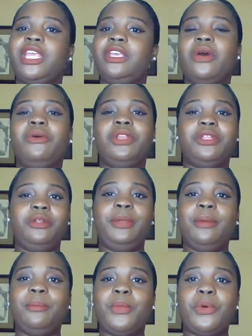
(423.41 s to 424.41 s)
a little
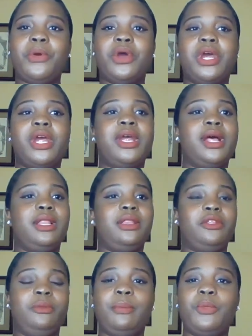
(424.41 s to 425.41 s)
bit
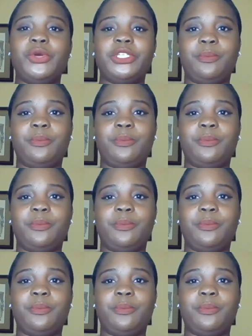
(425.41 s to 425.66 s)
more